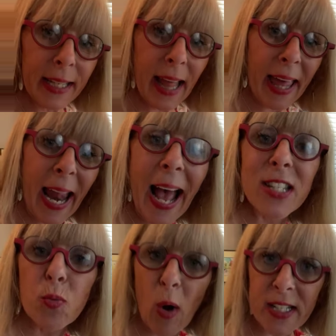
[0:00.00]
that
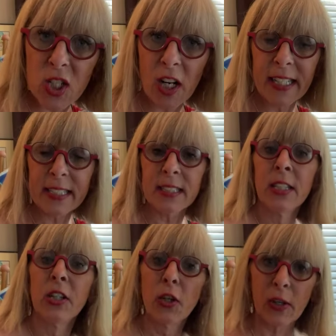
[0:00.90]
has rust on it,
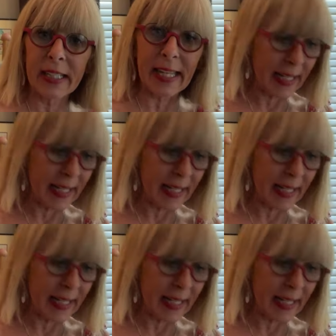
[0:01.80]
you can get